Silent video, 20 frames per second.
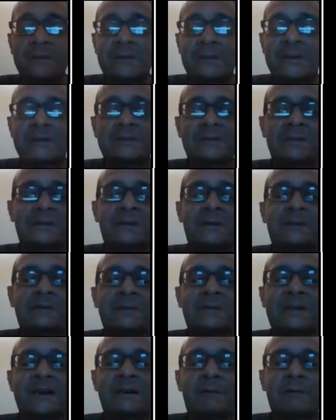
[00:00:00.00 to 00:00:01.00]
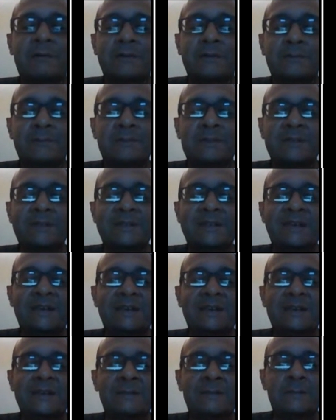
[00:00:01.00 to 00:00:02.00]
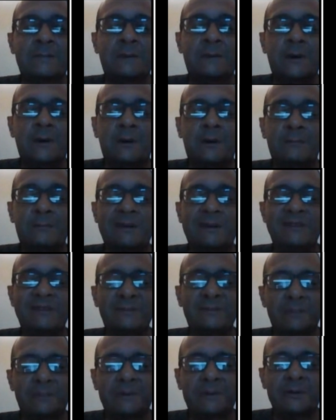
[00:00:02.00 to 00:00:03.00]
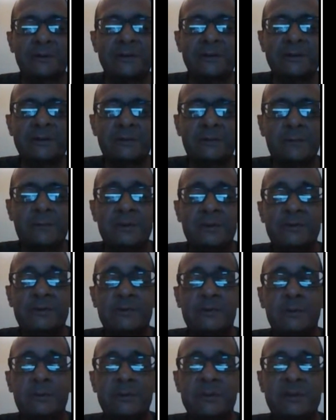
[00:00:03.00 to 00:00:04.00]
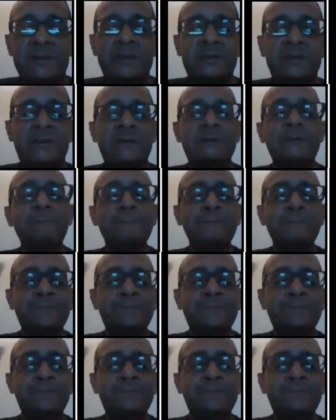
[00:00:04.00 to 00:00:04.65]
It's going to allow him to gain experience, which is only going to